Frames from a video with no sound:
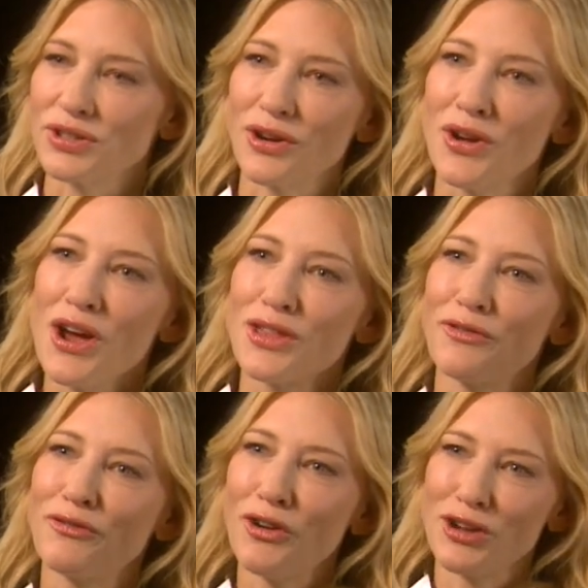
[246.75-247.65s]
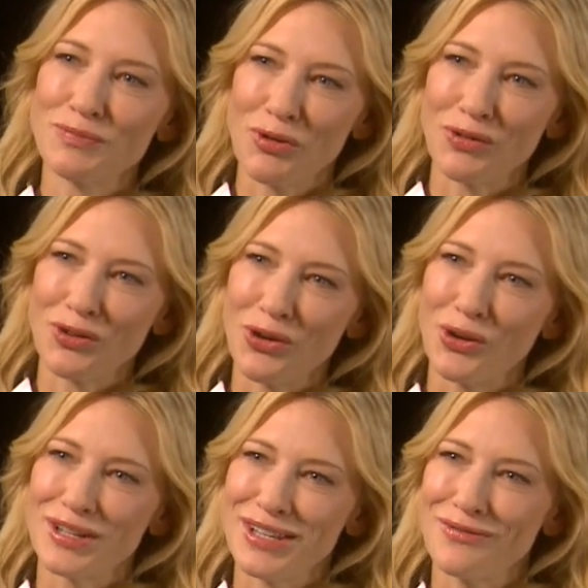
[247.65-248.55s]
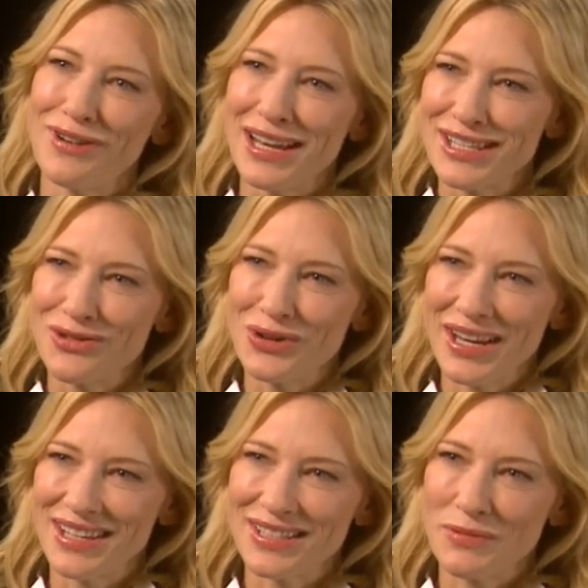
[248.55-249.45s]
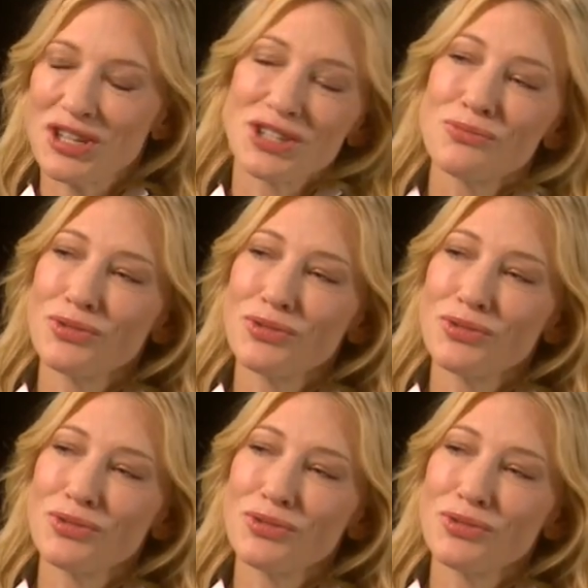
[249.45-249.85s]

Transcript: So the first port of call is that it finds an audience, which is,